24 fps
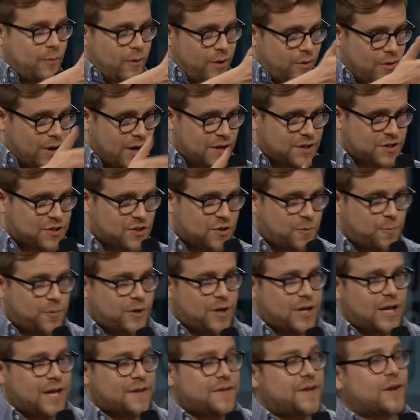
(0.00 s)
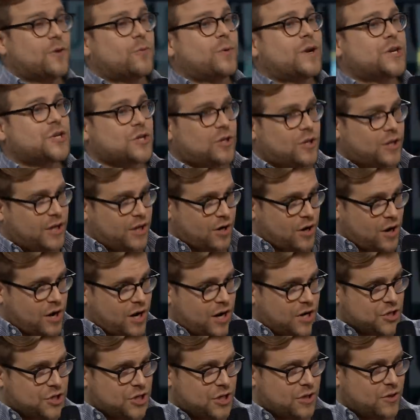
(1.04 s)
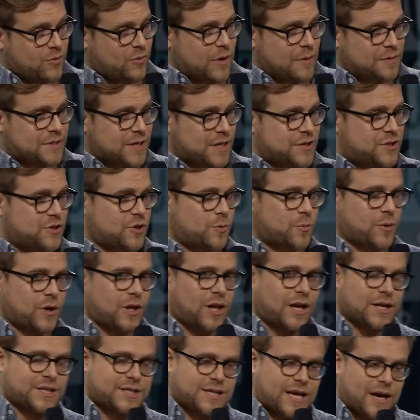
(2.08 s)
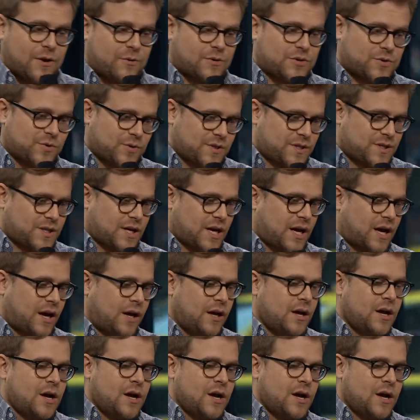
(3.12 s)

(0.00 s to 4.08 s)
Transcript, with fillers: we yeah. were on Super Deluxe, the original incarnation of the website Super Deluxe, yeah, which was. Uh,